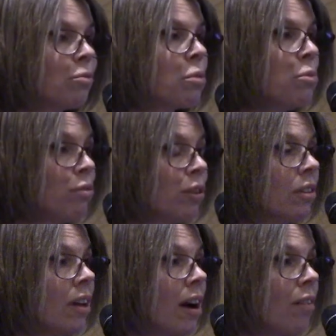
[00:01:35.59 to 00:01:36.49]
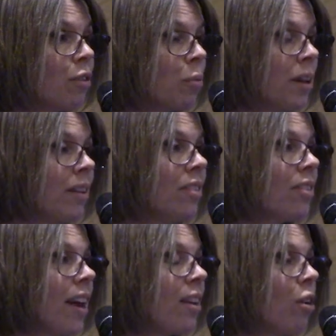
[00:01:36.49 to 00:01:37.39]
removal of the weeds,
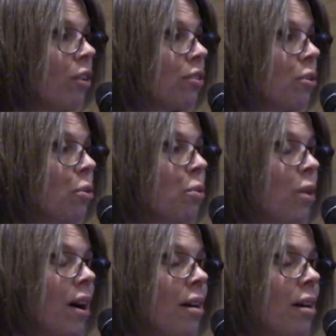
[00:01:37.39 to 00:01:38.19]
and also